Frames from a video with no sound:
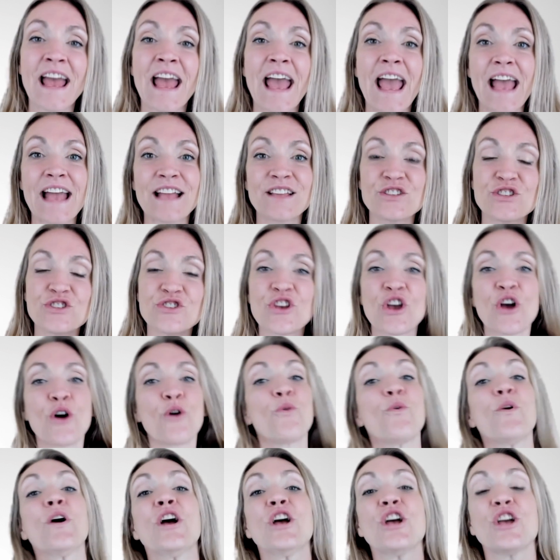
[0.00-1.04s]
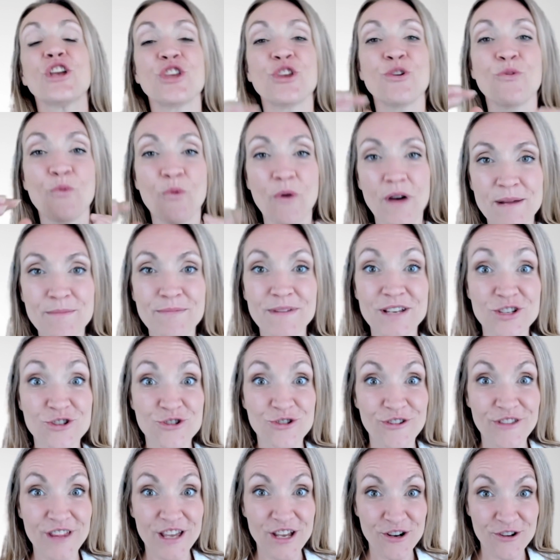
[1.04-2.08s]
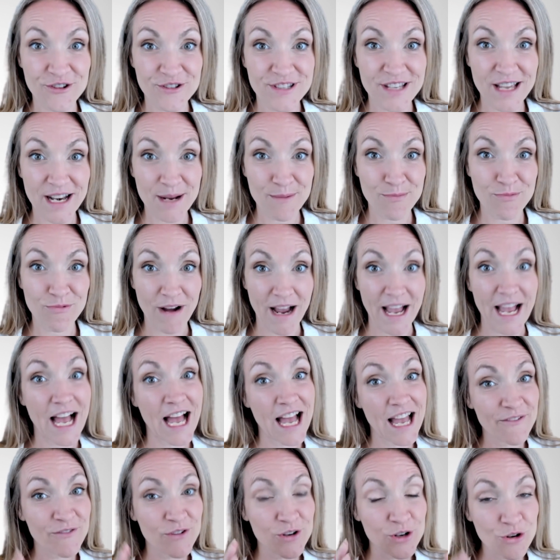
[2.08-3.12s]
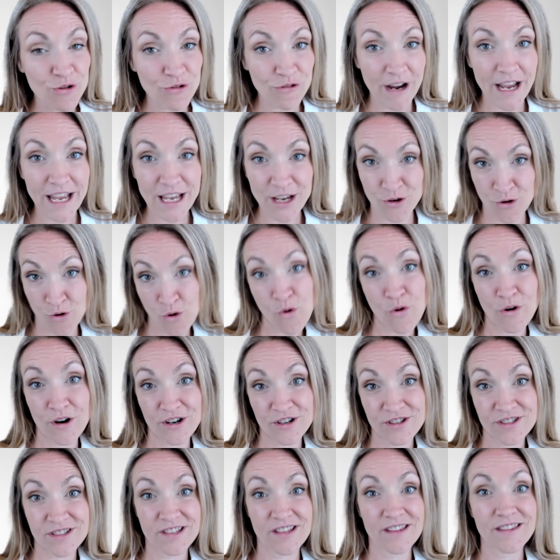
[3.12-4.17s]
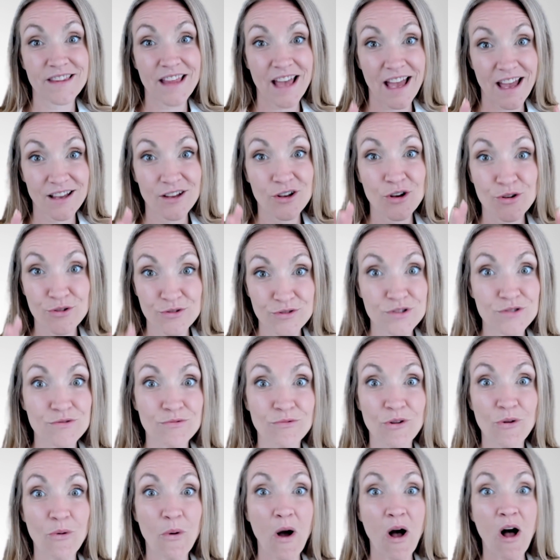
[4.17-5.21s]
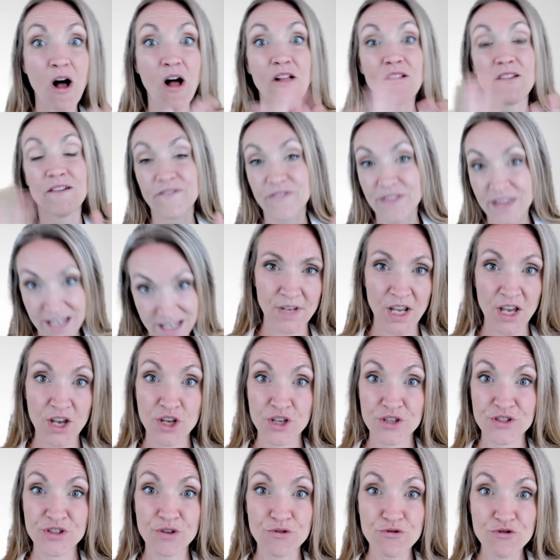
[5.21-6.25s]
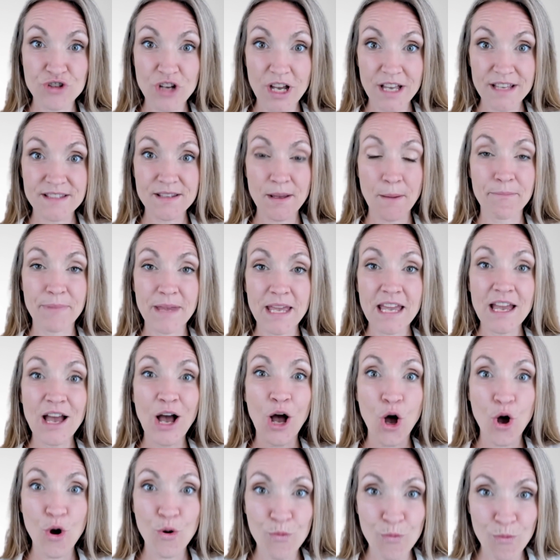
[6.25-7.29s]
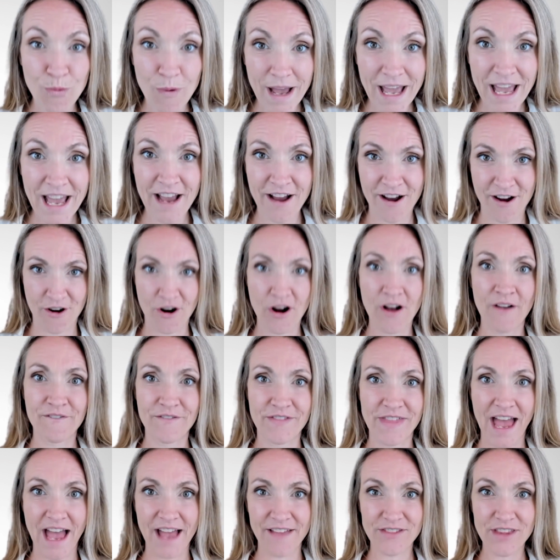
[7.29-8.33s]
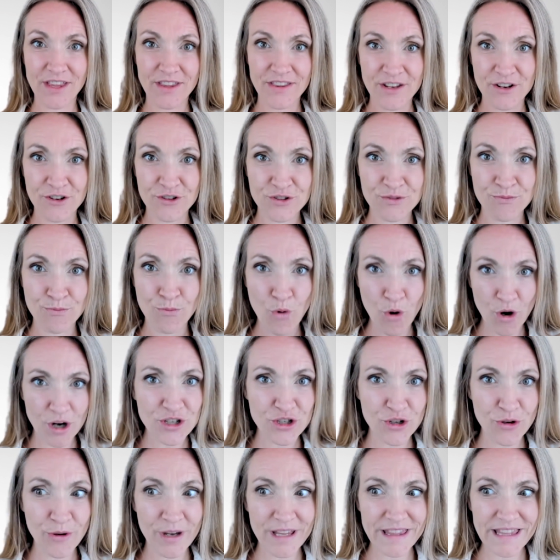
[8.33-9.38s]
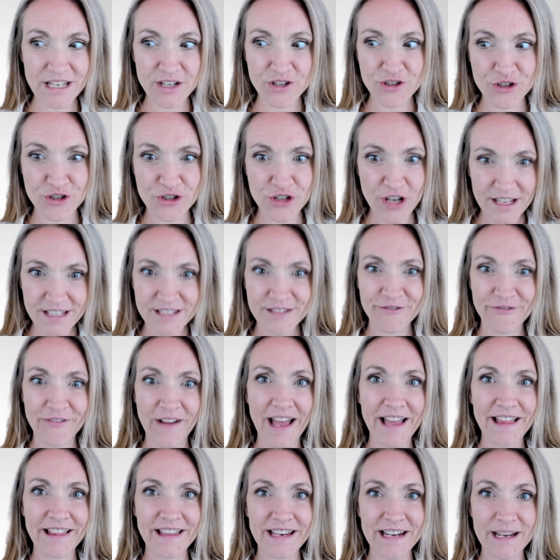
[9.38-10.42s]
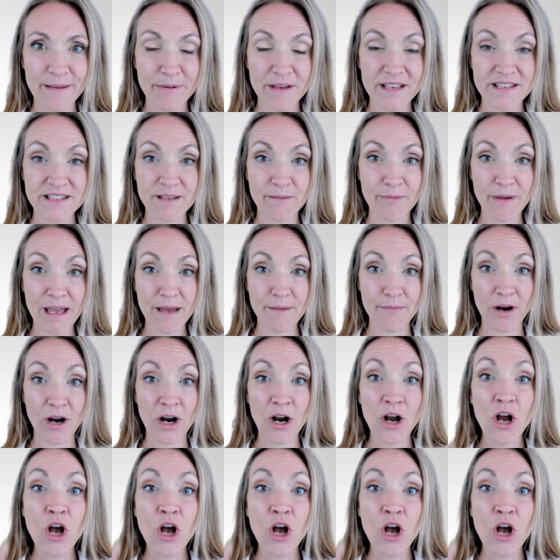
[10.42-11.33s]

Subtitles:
And so you want to be sure that you're set up right. I have a great course that goes through all of this. So just be aware of that there's more to it than just filing a piece of paper.